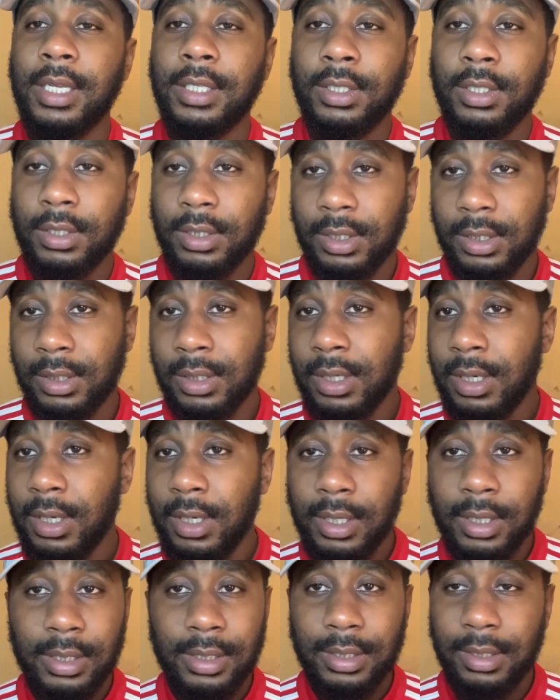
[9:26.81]
Just
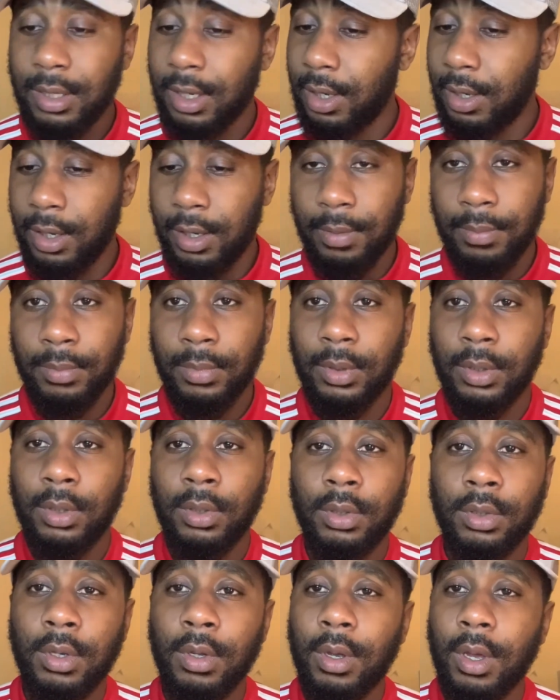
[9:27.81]

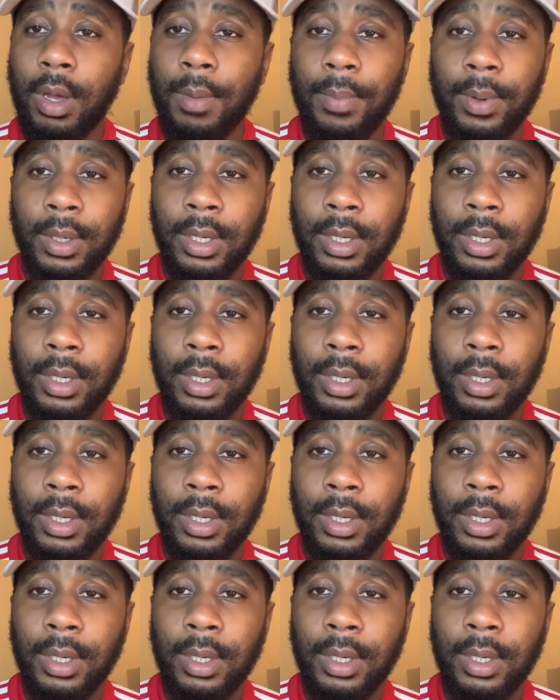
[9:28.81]
look up on